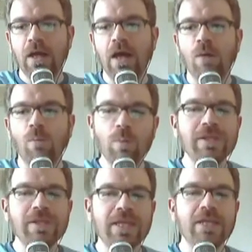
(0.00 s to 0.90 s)
What
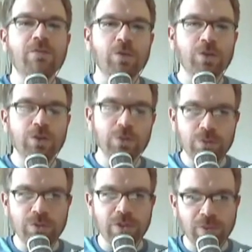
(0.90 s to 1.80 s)
would it take for
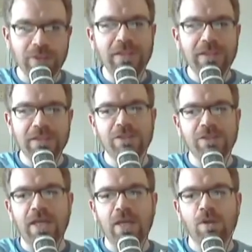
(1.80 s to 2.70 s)
you to completely
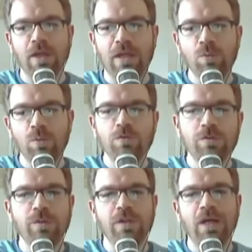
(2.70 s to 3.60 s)
ditch cable and move
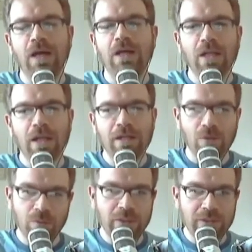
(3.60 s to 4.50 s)
to an
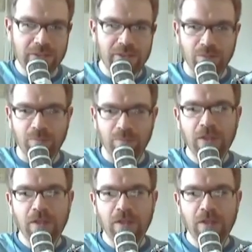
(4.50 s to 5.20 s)
online-only system?